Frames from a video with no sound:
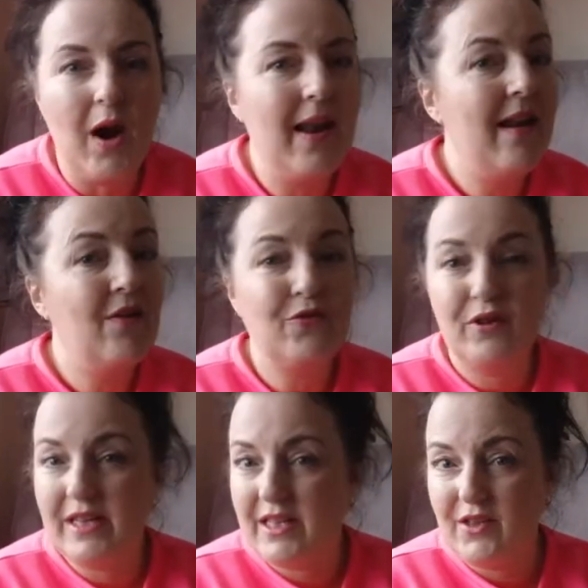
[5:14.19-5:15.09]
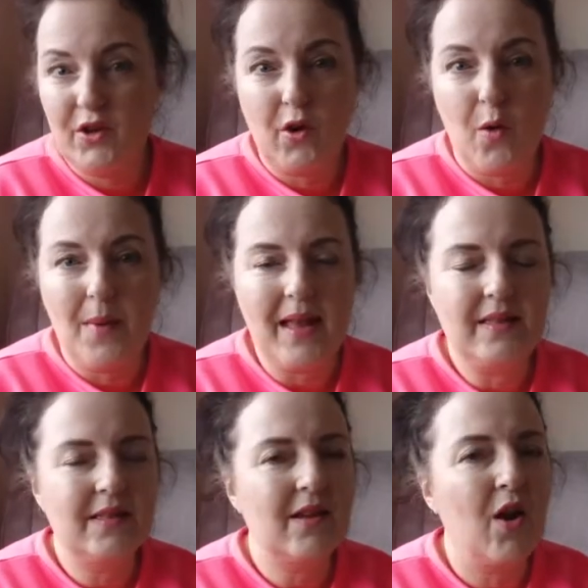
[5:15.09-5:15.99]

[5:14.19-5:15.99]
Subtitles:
I love reading your comments.